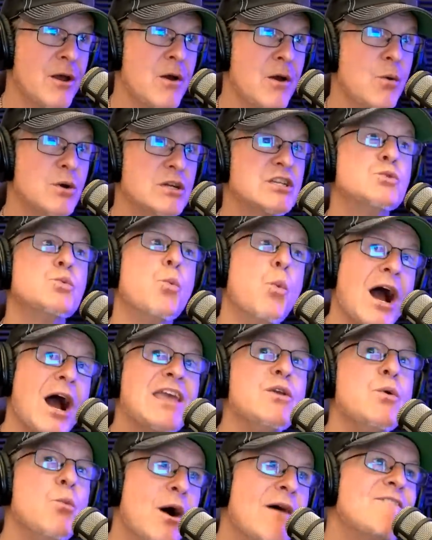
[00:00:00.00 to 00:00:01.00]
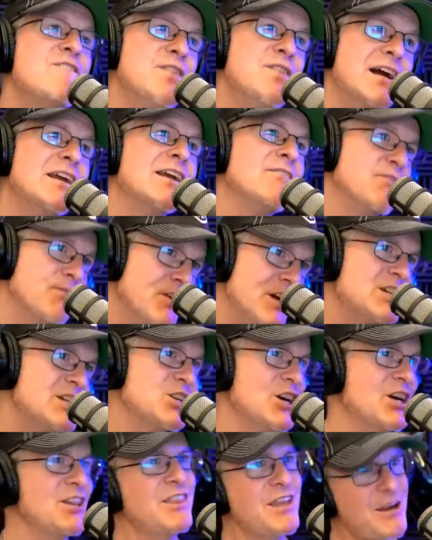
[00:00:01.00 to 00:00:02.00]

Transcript: which is why you want fucking Fresh on there.